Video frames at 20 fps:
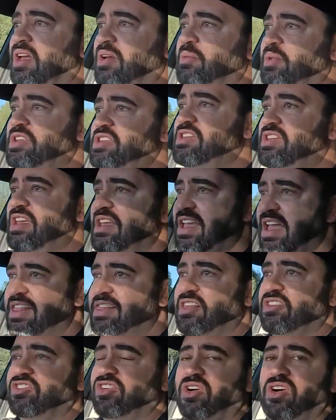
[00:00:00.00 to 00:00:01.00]
when you can
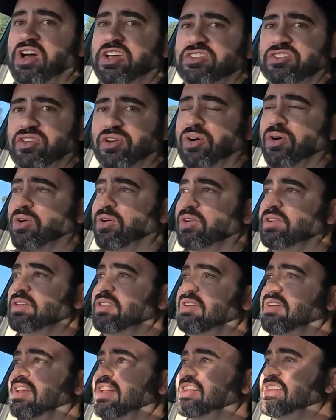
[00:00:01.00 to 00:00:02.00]
get the tires to hook,
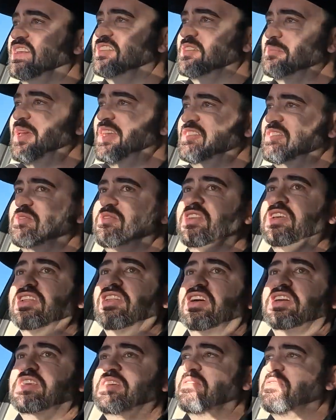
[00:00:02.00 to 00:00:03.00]
it makes you
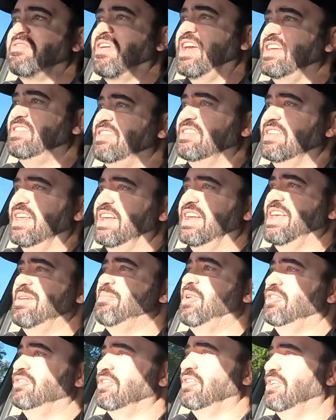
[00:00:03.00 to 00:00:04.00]
feel like your face is gonna
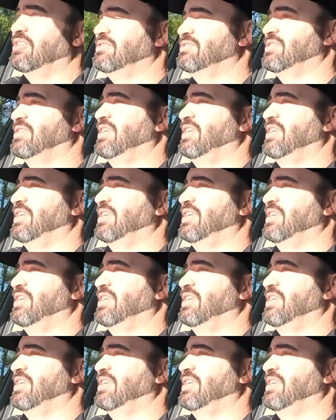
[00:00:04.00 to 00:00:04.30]
get melted off.